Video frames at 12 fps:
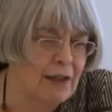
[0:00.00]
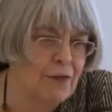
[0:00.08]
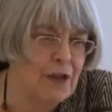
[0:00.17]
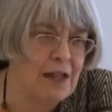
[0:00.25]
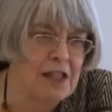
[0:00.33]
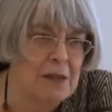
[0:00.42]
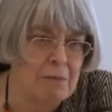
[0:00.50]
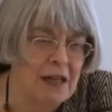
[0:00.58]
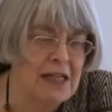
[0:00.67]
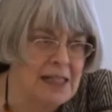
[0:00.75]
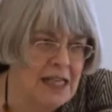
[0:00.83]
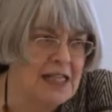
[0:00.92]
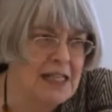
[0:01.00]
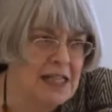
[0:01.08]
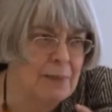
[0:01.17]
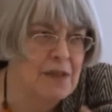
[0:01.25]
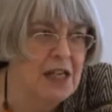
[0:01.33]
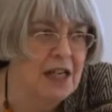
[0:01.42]
given that it might take
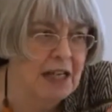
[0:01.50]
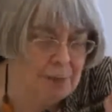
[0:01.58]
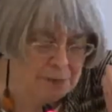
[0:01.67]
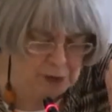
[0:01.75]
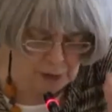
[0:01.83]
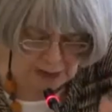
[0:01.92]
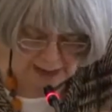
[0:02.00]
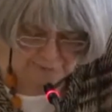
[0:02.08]
some time